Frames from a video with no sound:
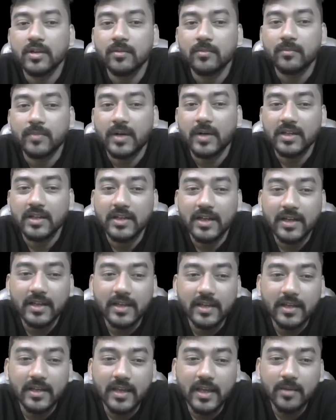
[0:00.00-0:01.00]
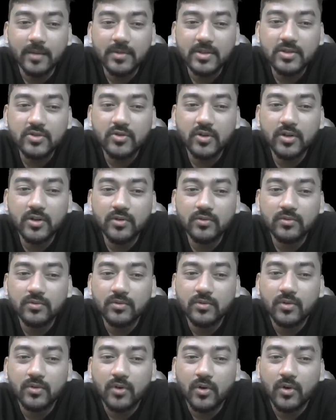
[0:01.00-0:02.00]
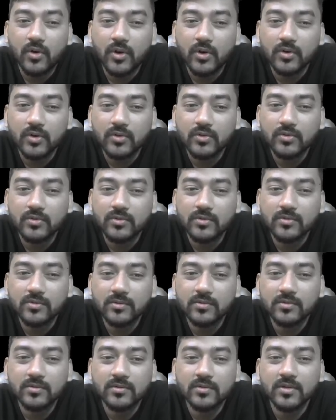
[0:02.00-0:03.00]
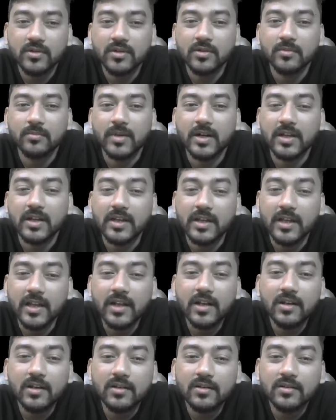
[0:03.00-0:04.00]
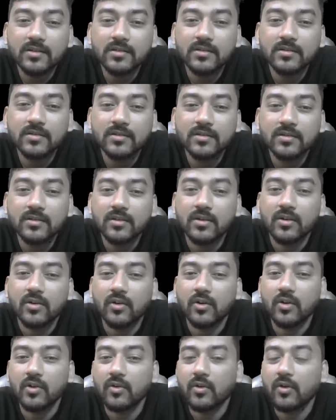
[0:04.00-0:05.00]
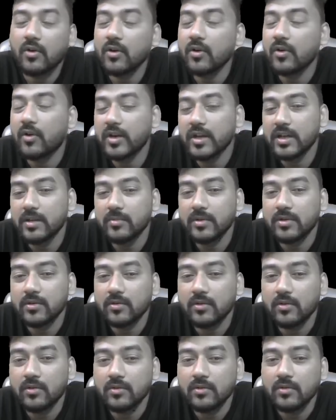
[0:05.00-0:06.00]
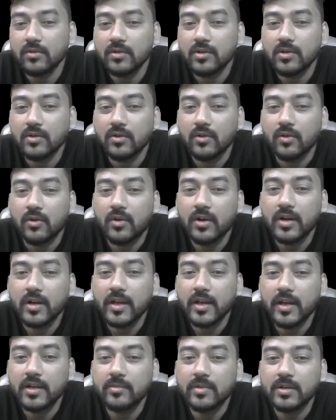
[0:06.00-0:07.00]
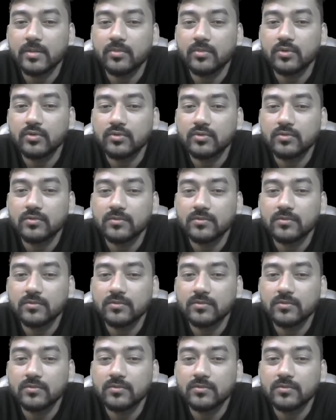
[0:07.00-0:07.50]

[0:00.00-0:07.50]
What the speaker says: But here m is equal to odd, but n or all odd and even, odd and even both,